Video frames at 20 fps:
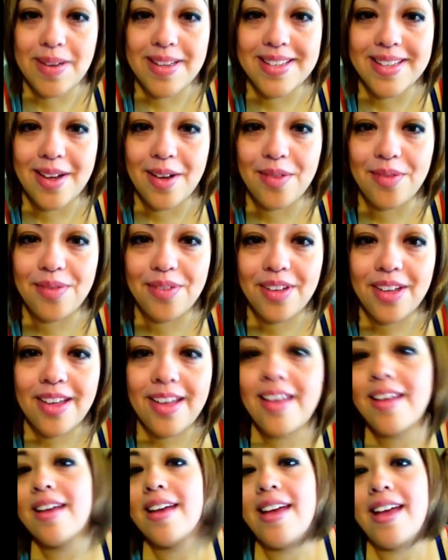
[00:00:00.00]
myself,
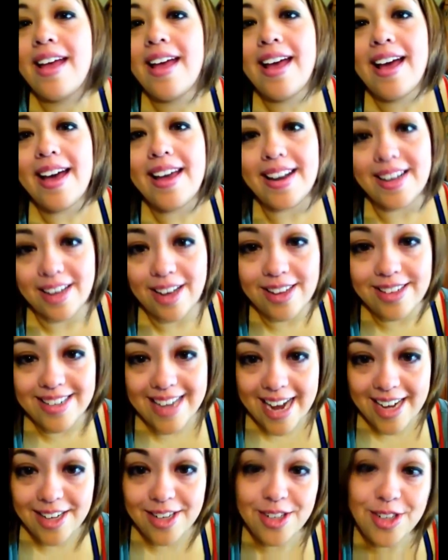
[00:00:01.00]
and I
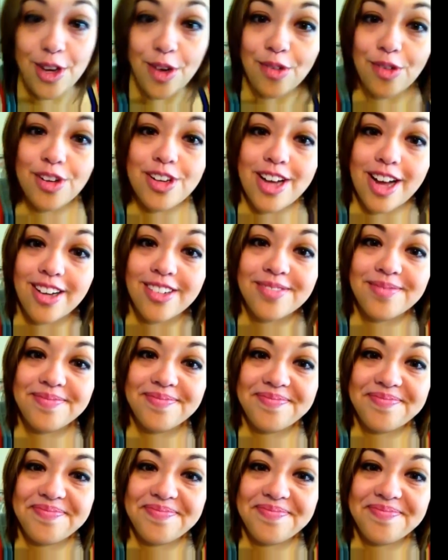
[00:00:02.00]
contacted Topher Young.